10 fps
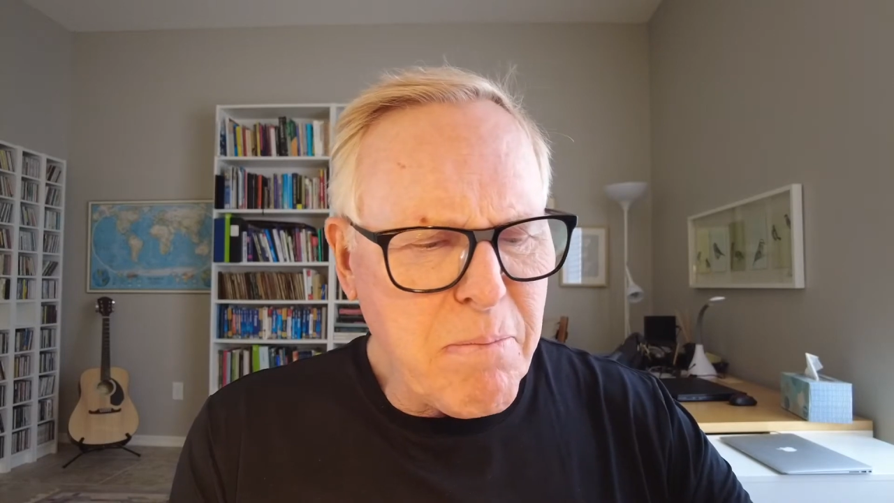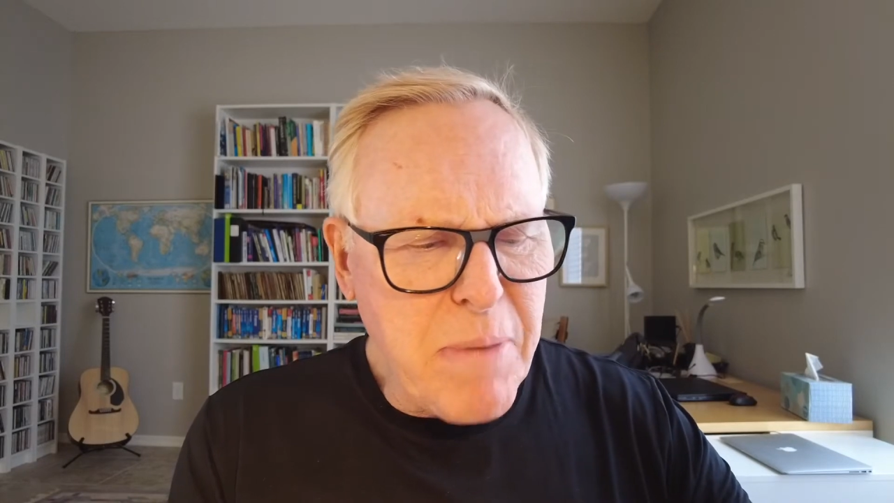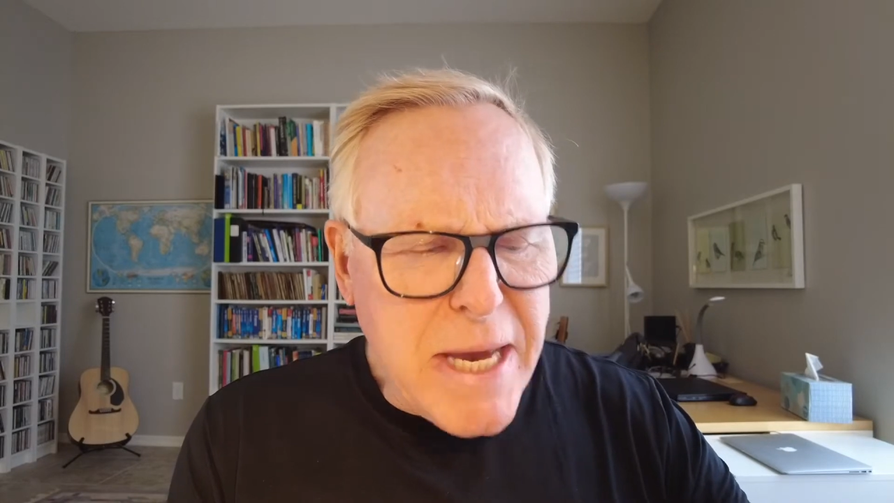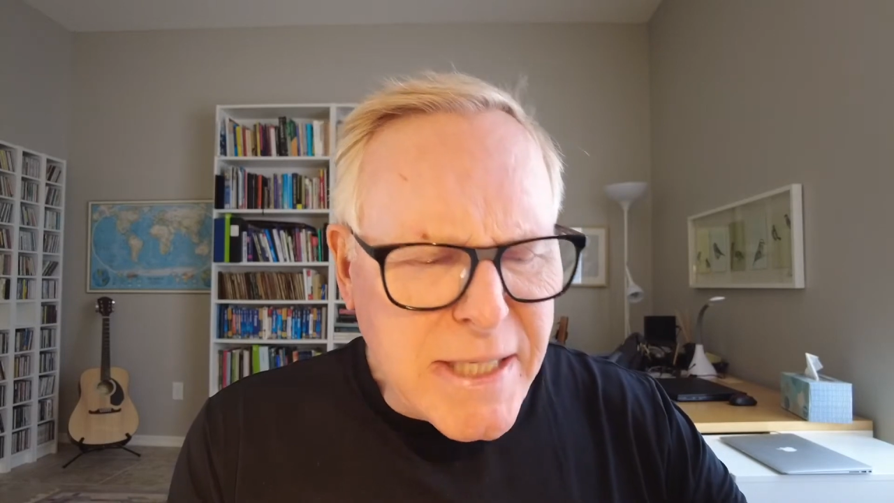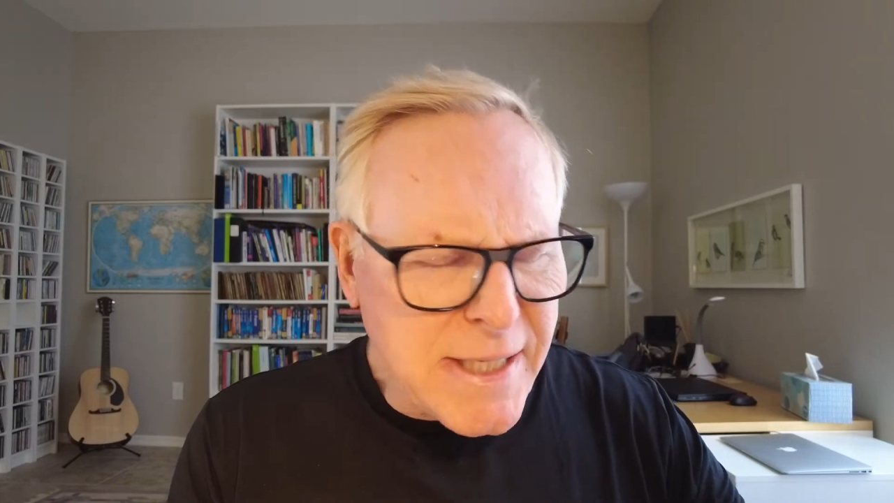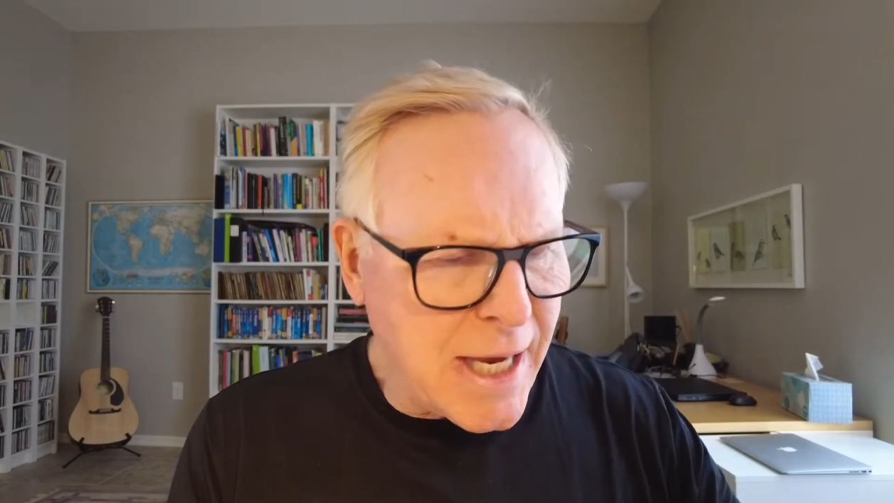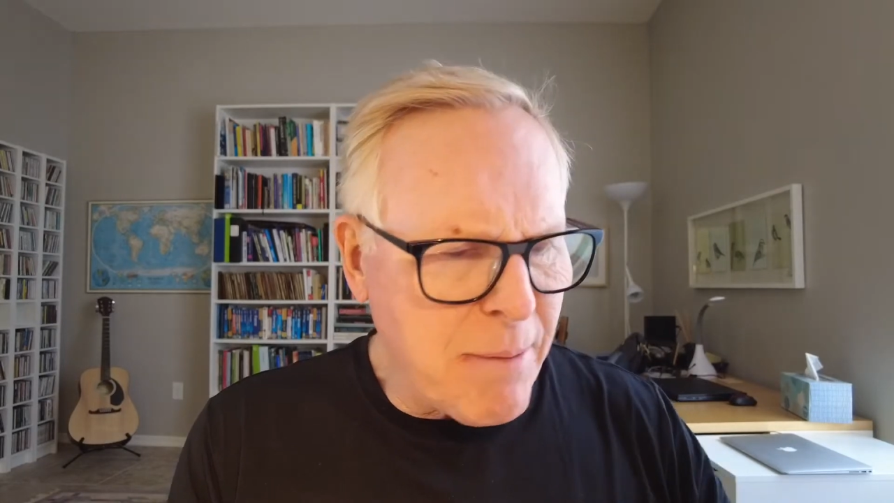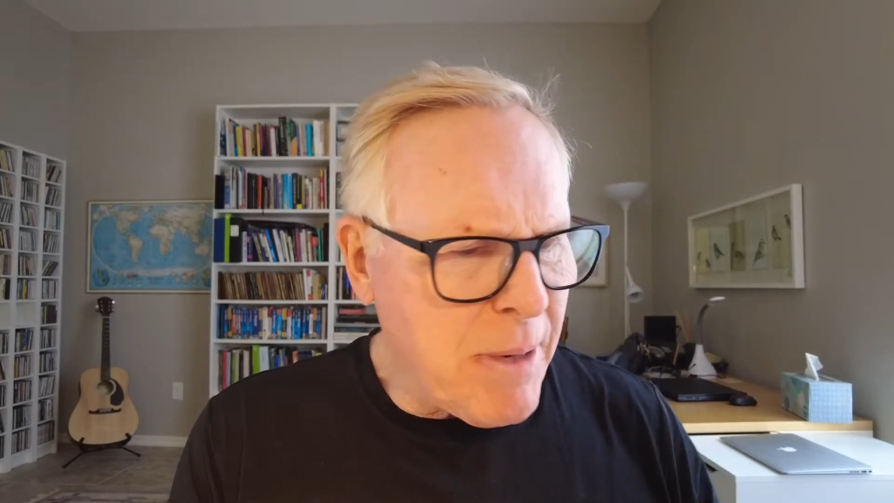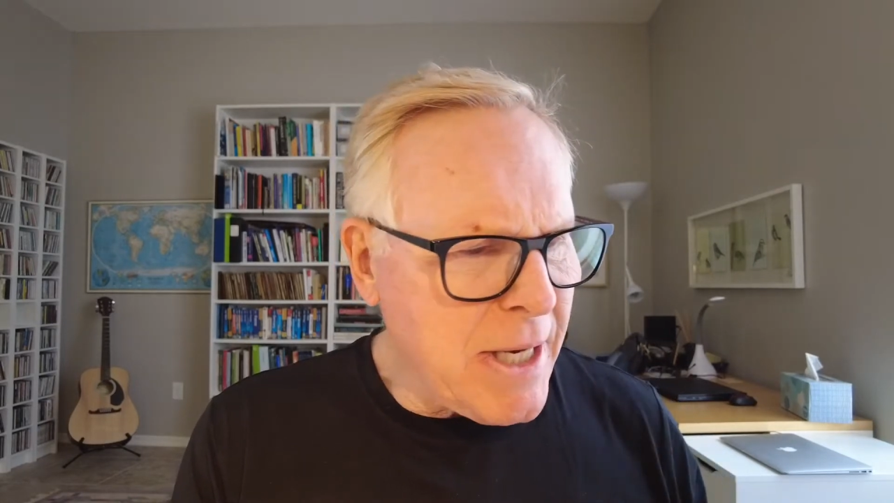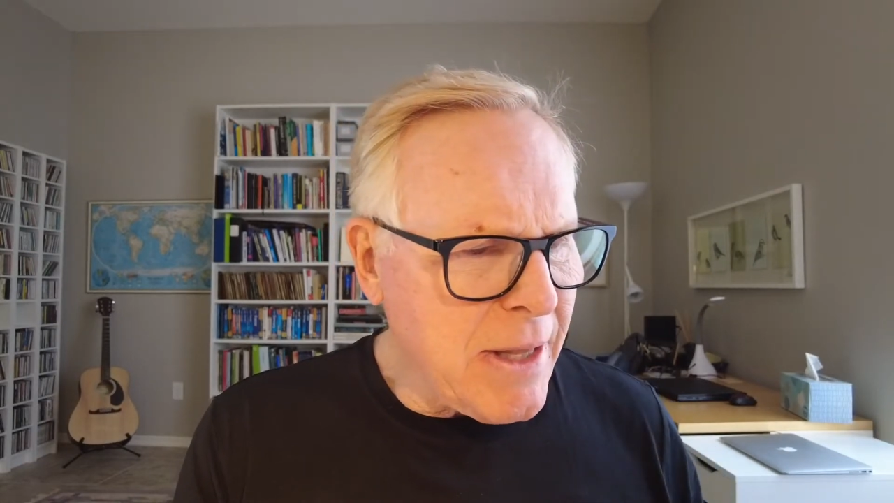basic,
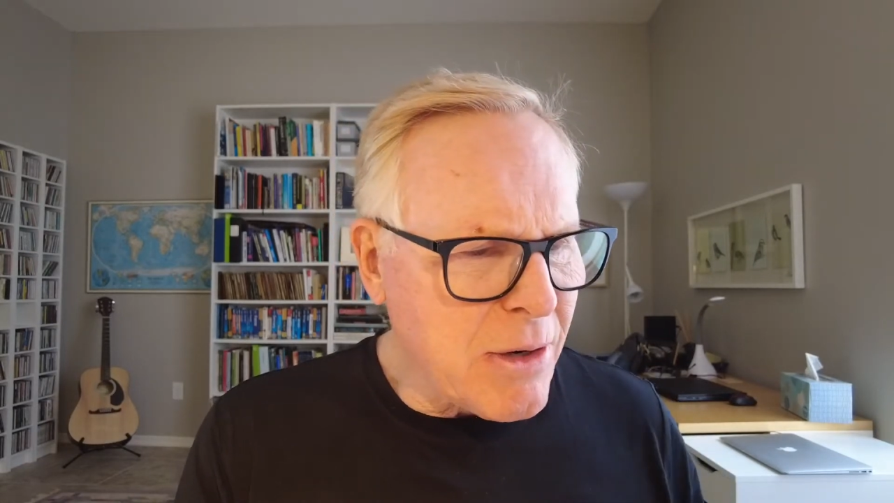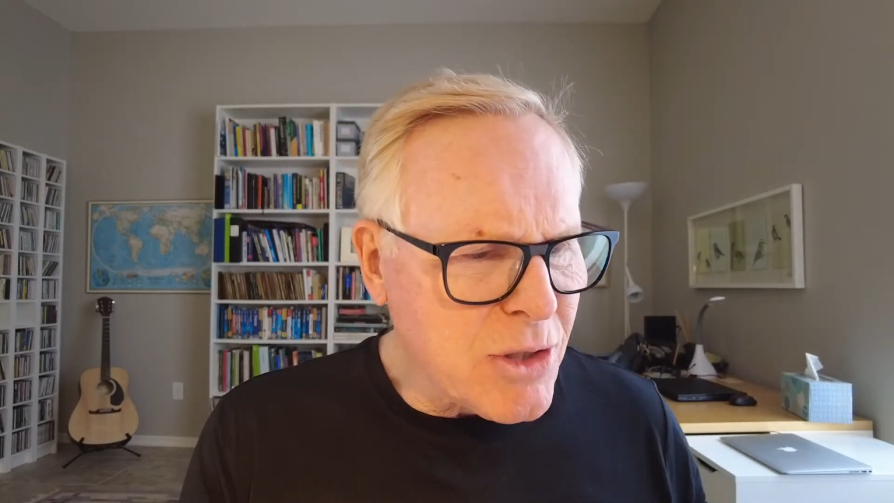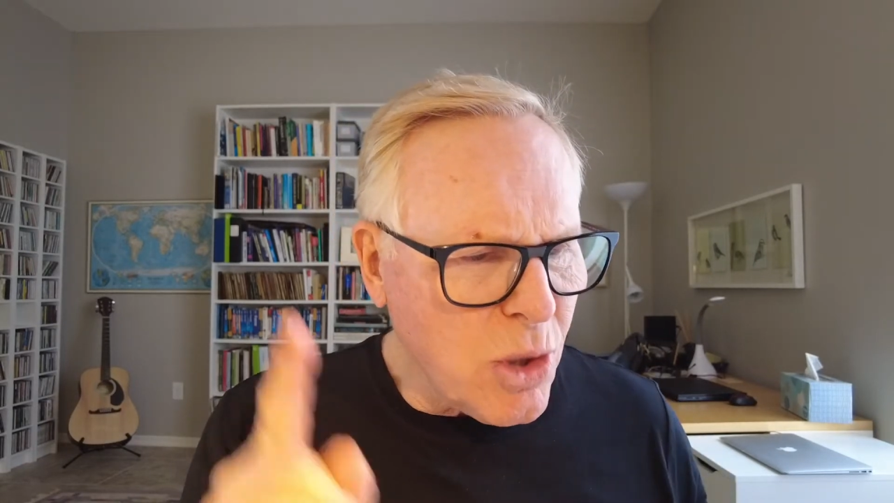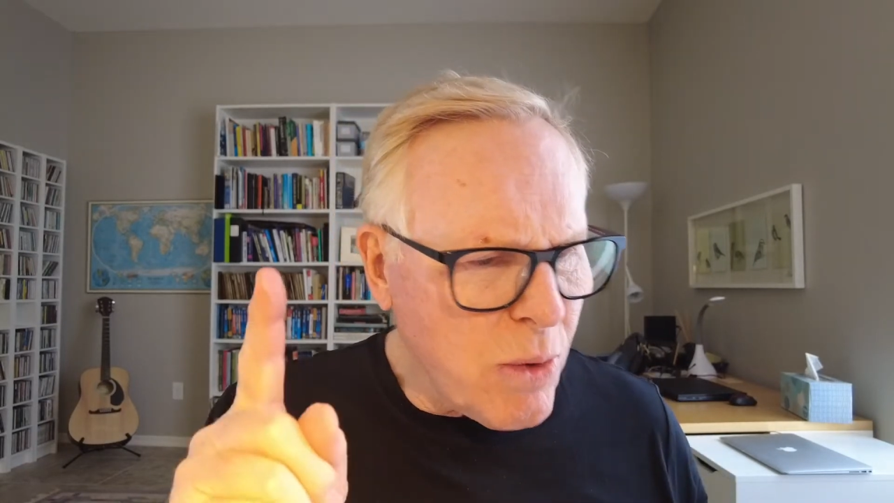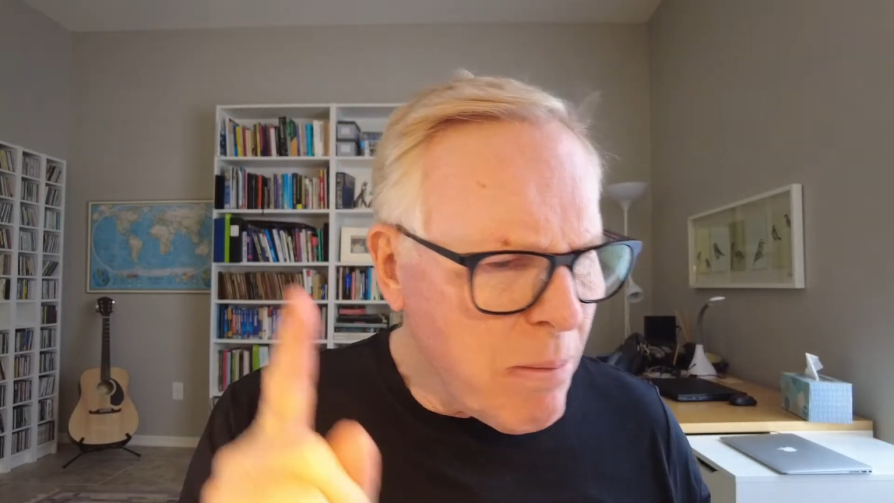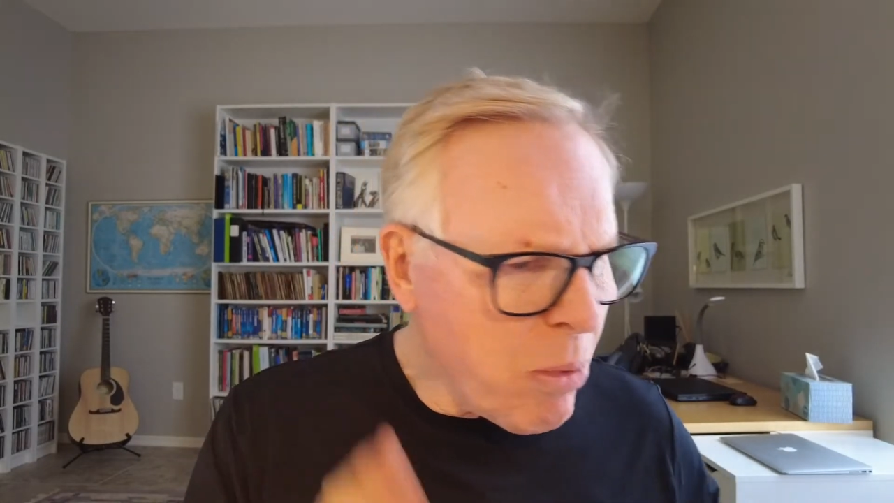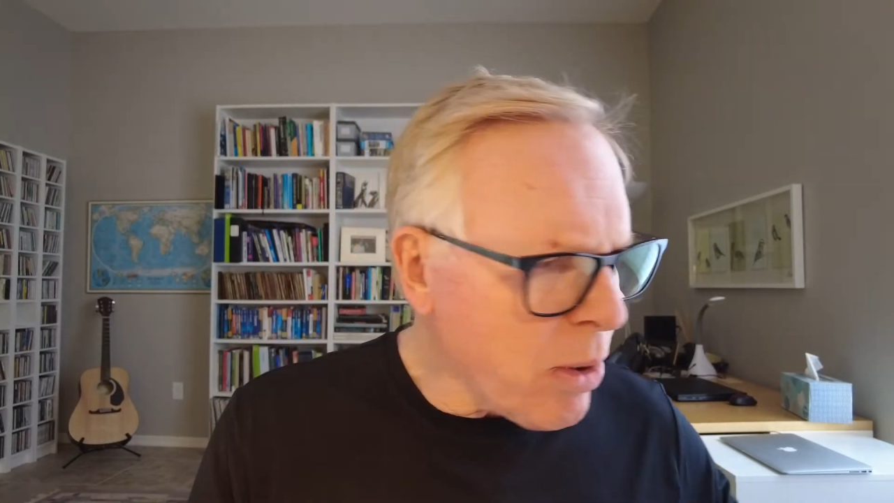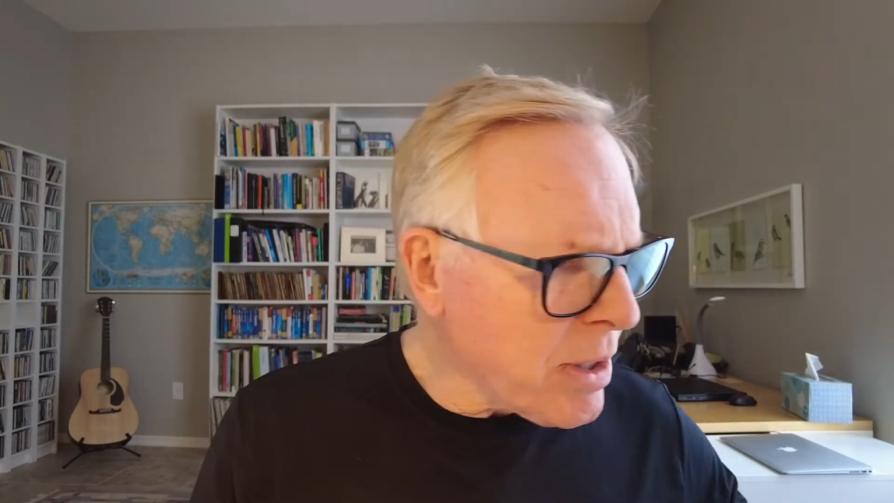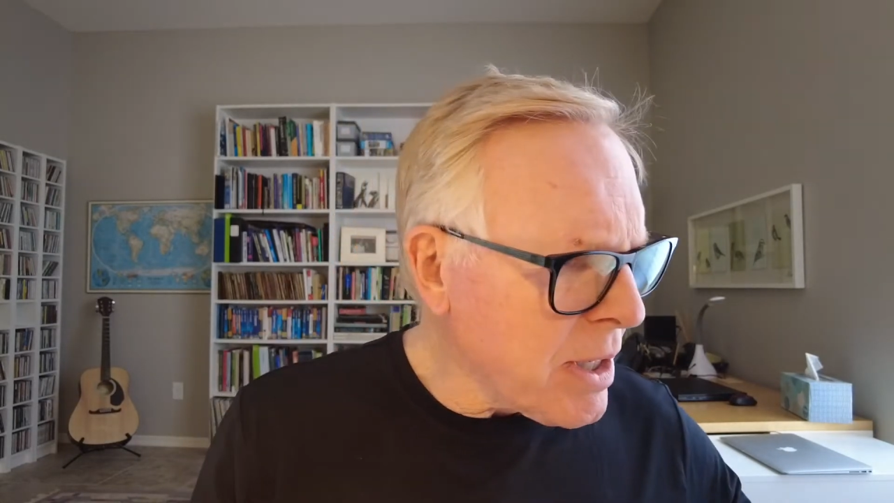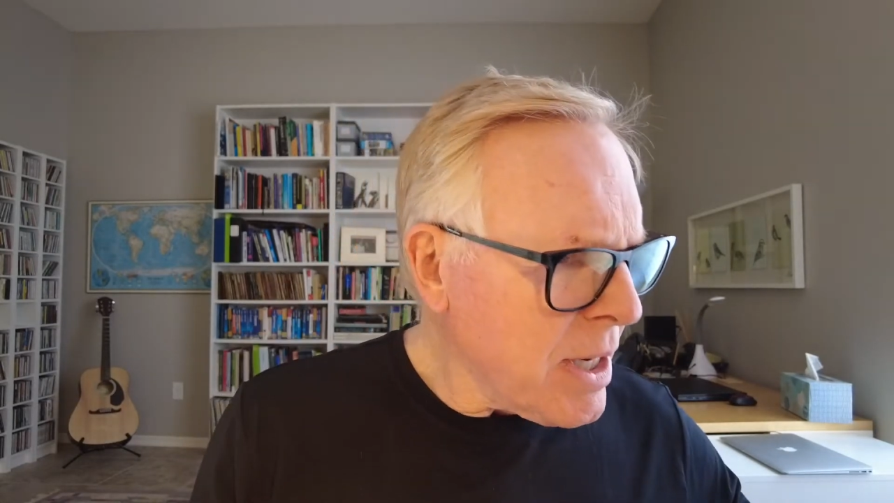but they're so
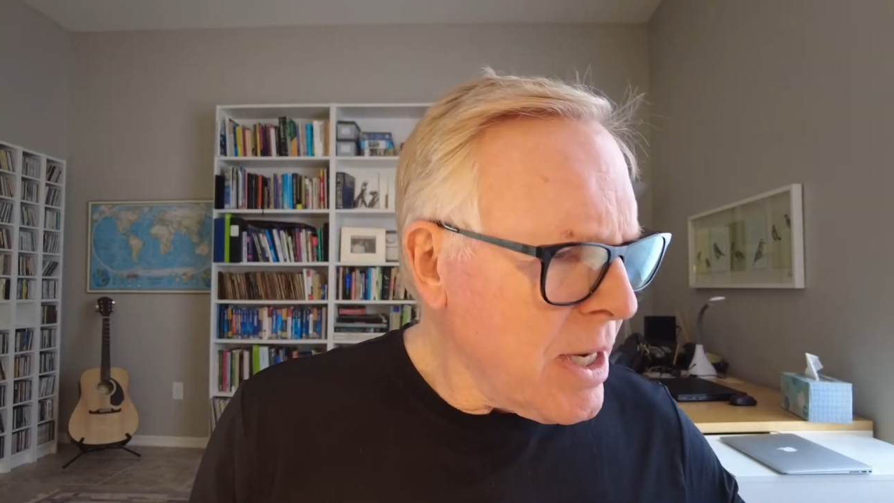important.